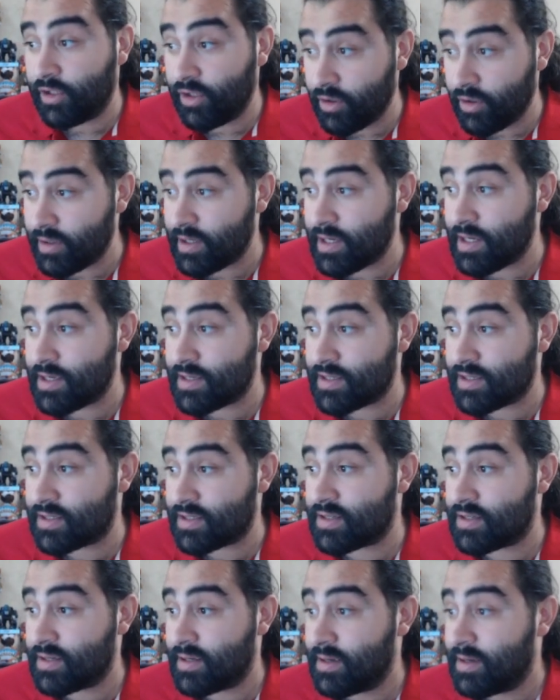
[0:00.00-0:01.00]

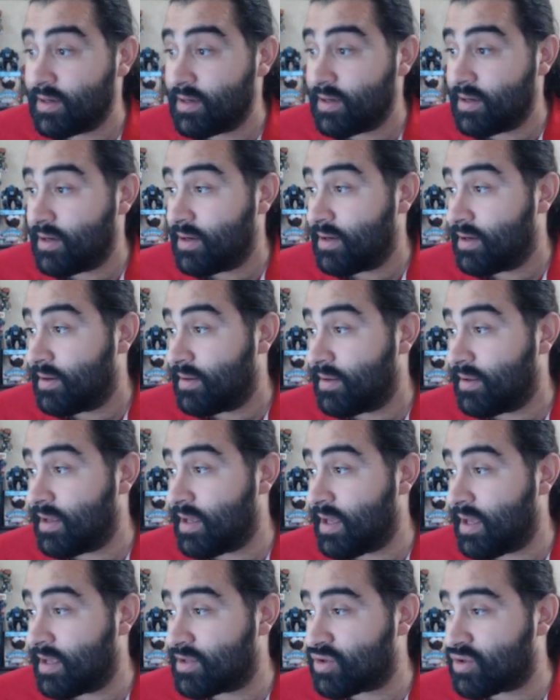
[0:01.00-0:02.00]
curious.
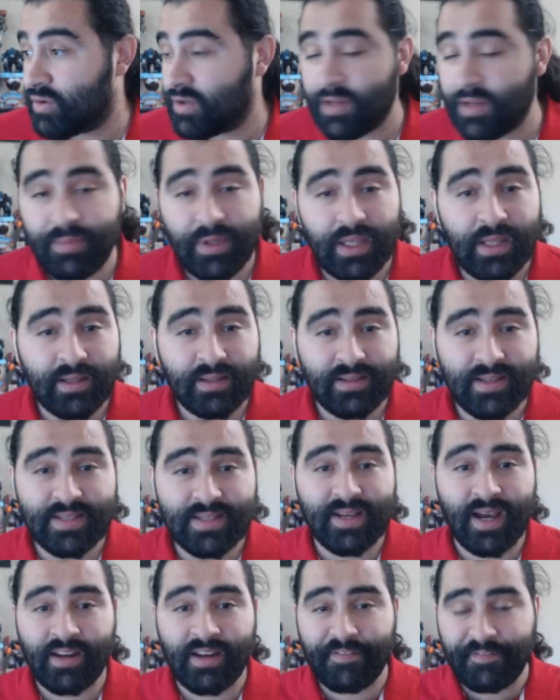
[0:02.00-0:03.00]
It's going to be
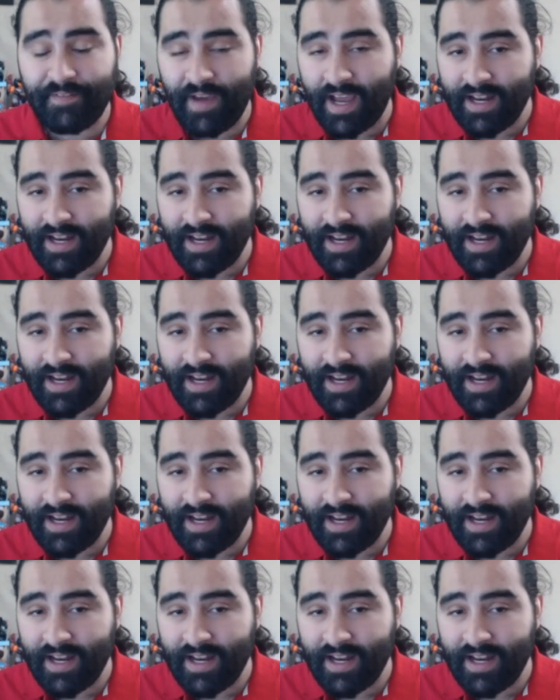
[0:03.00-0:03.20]
this kind of